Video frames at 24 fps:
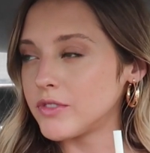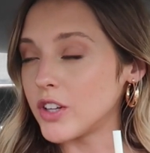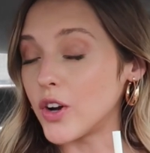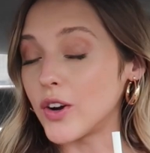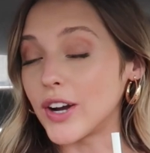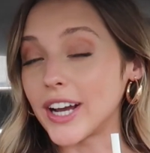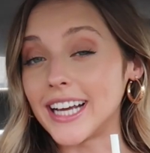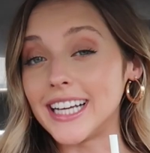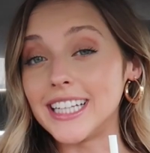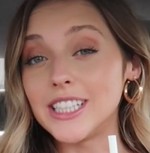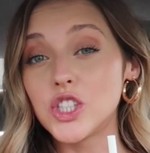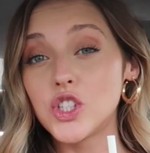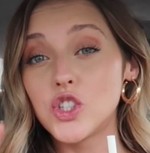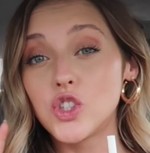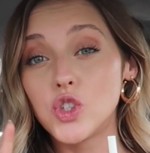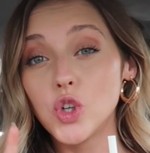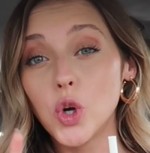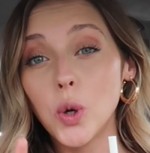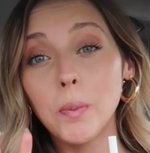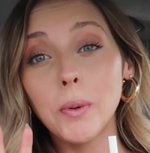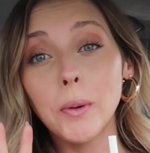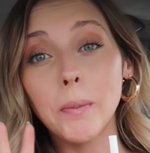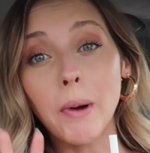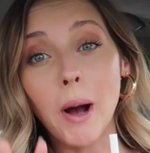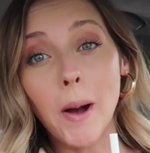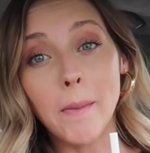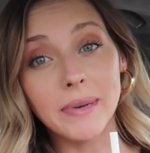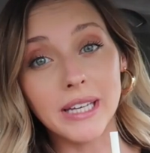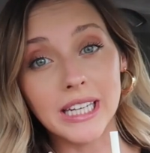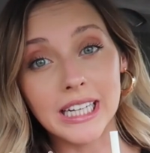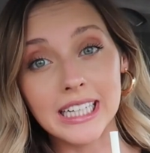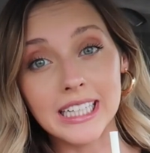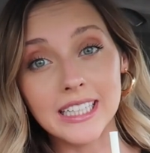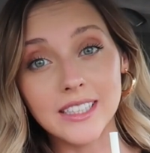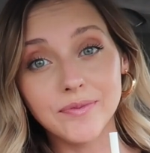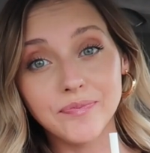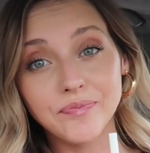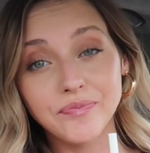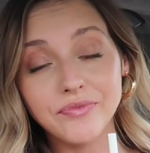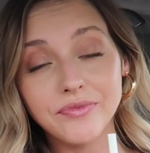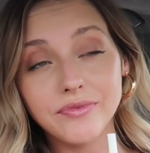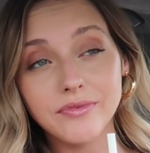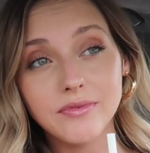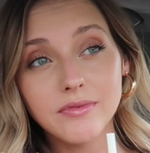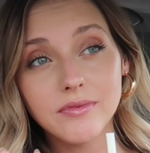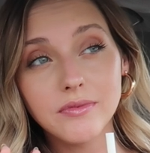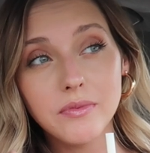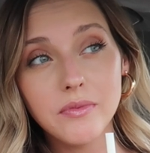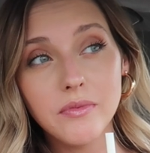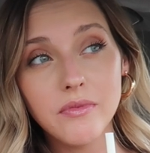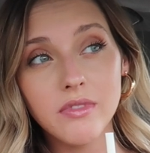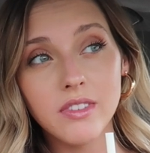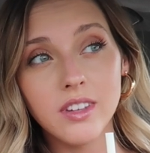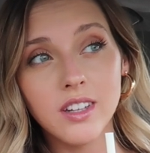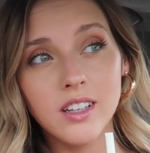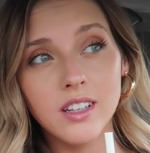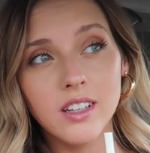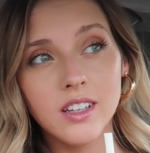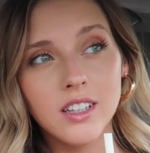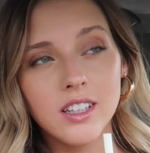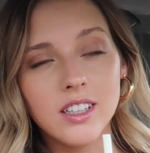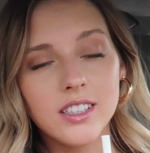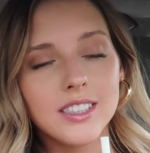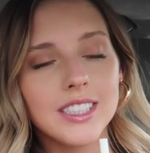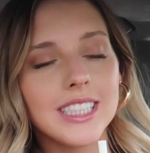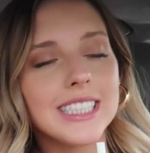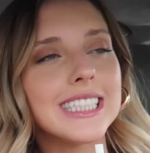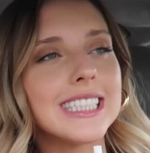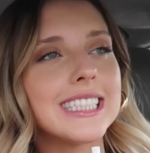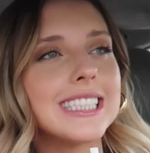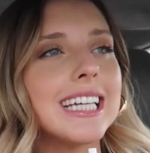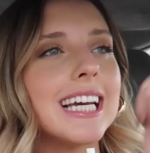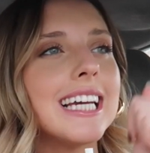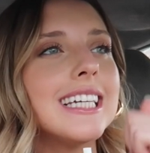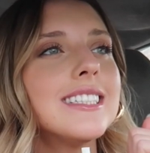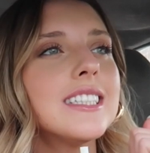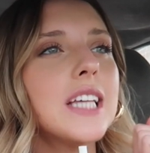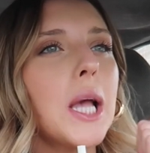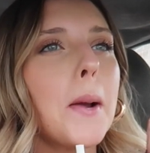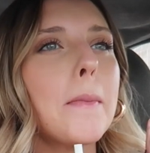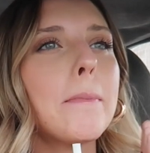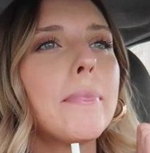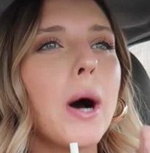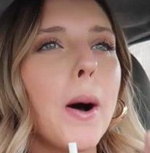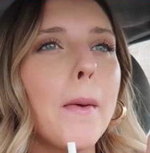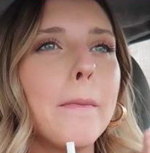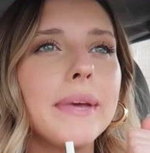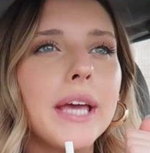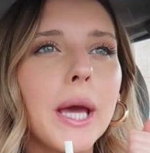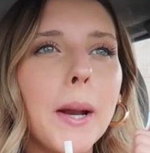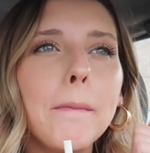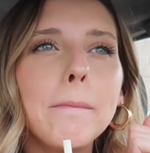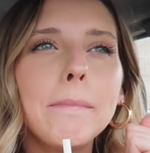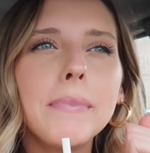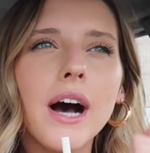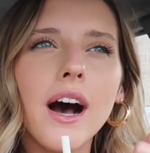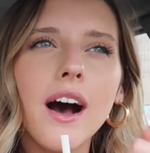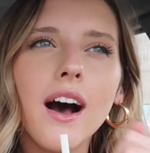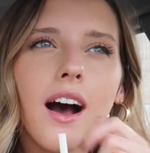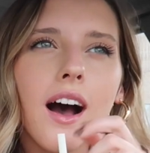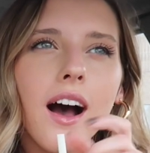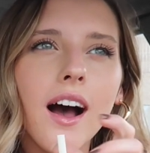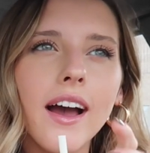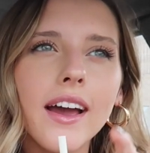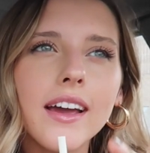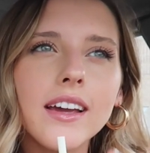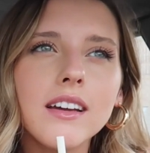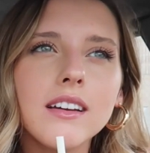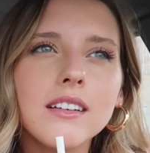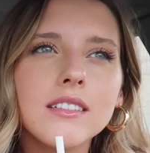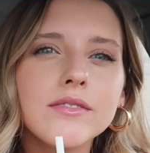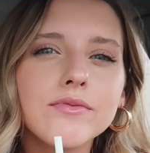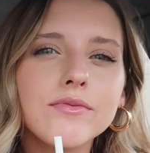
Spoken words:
Okay, it's super pumpkin-y. Does it taste like pumpkin pie?